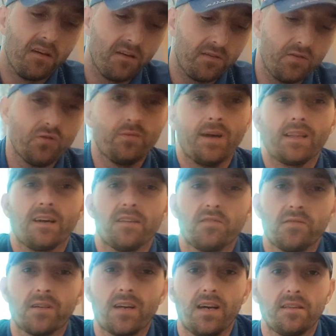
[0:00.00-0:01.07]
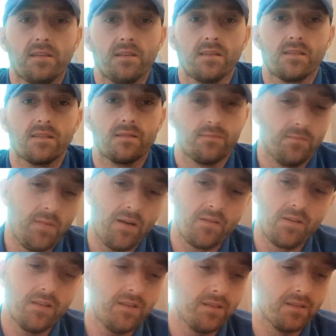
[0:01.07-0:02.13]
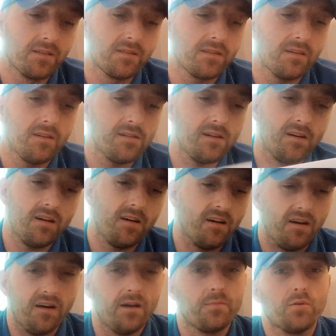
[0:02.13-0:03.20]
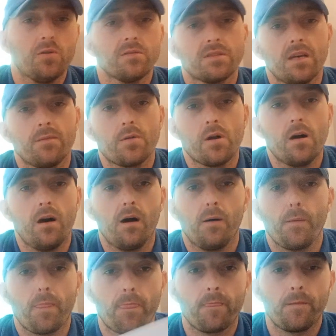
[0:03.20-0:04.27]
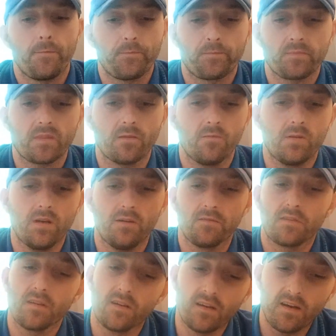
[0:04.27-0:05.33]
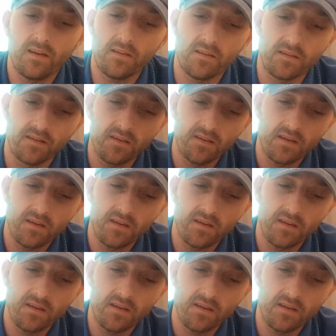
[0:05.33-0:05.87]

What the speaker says: Too bad I don't cut my readings. I post them raw, without any,